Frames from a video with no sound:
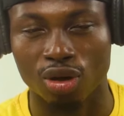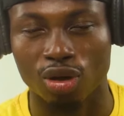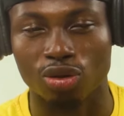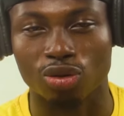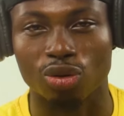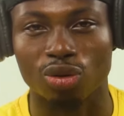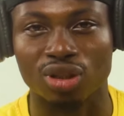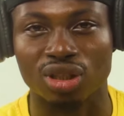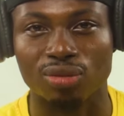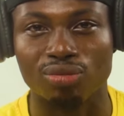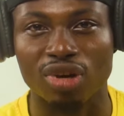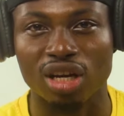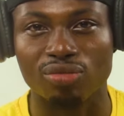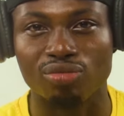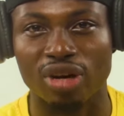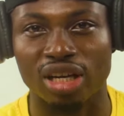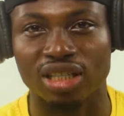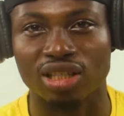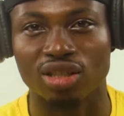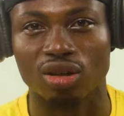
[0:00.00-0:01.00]
So she made
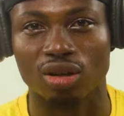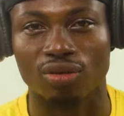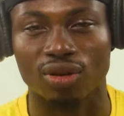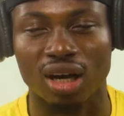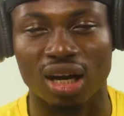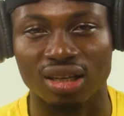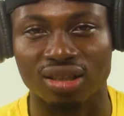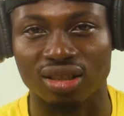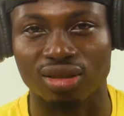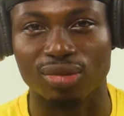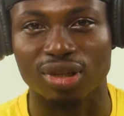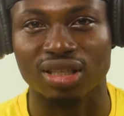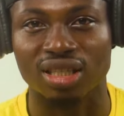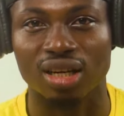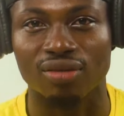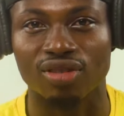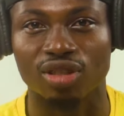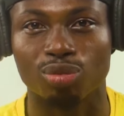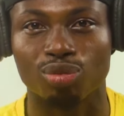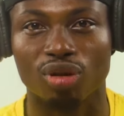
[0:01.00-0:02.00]
mention of customer
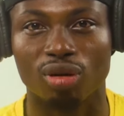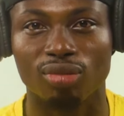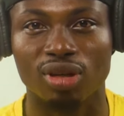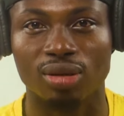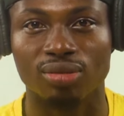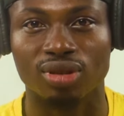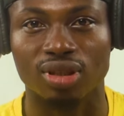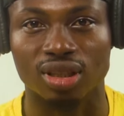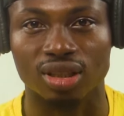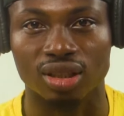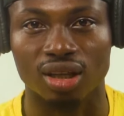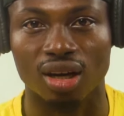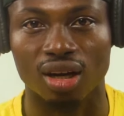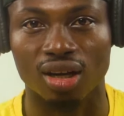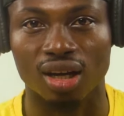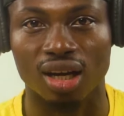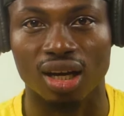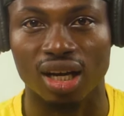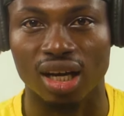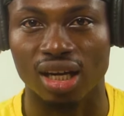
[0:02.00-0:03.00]
service problems in
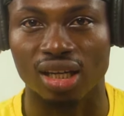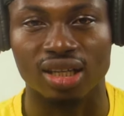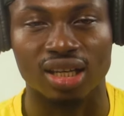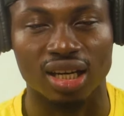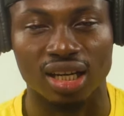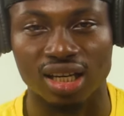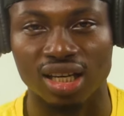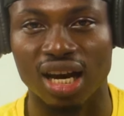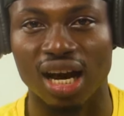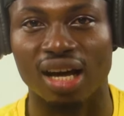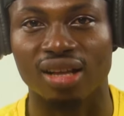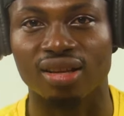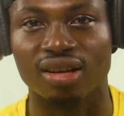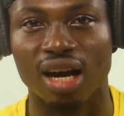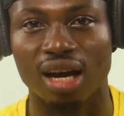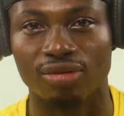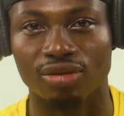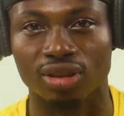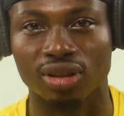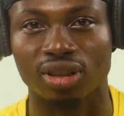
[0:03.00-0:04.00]
Ghana and any other
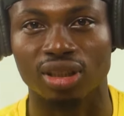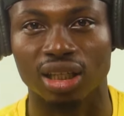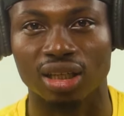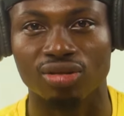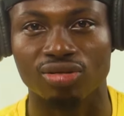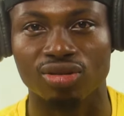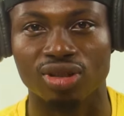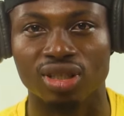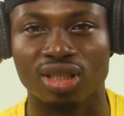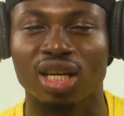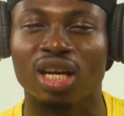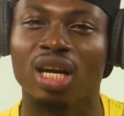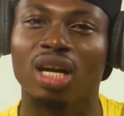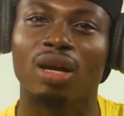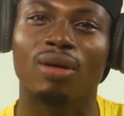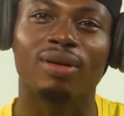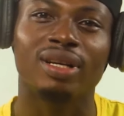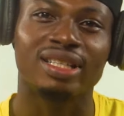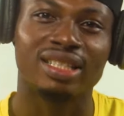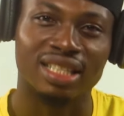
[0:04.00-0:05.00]
African countries.
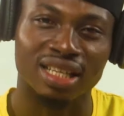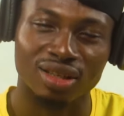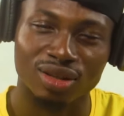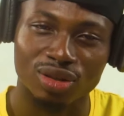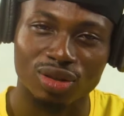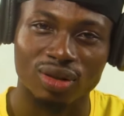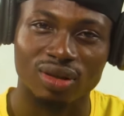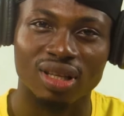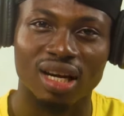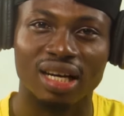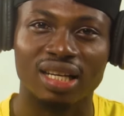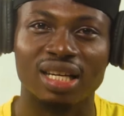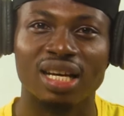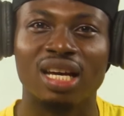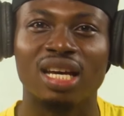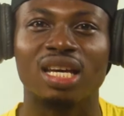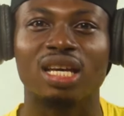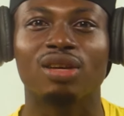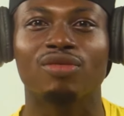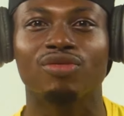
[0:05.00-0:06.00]
It really tells you that
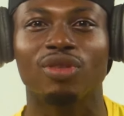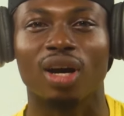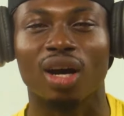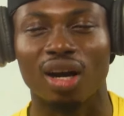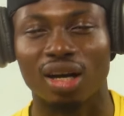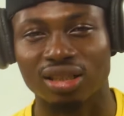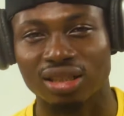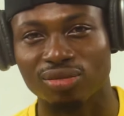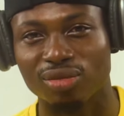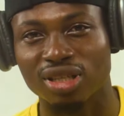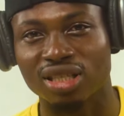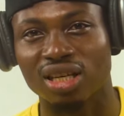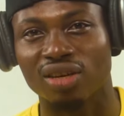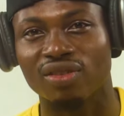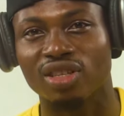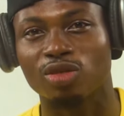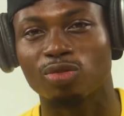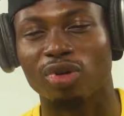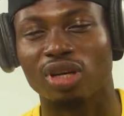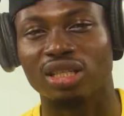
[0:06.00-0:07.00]
if you're a customer
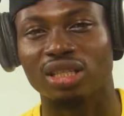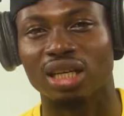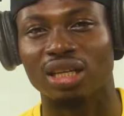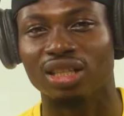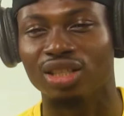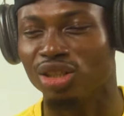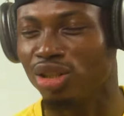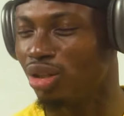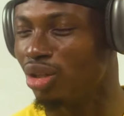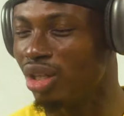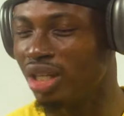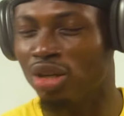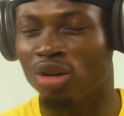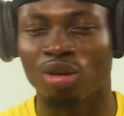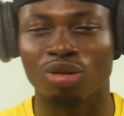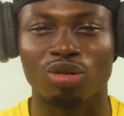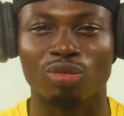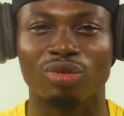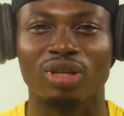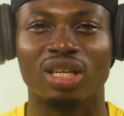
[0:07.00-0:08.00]
service specialist, you need
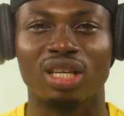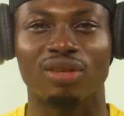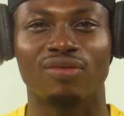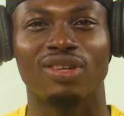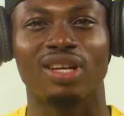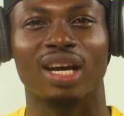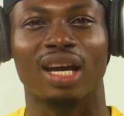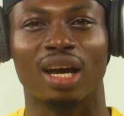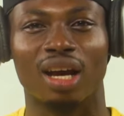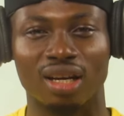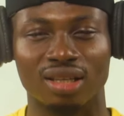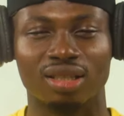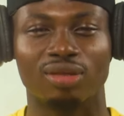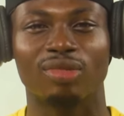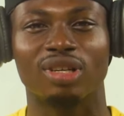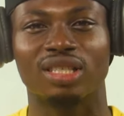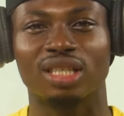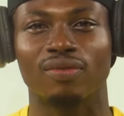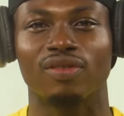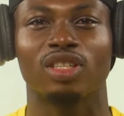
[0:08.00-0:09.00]
not to be even a
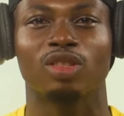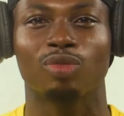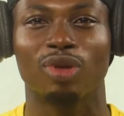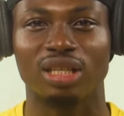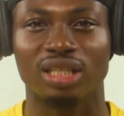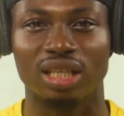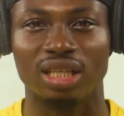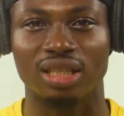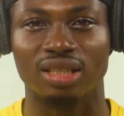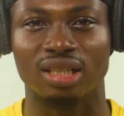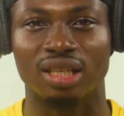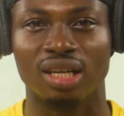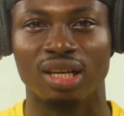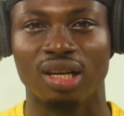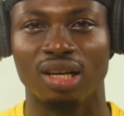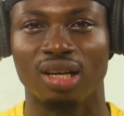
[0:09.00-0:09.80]
customer service specialist.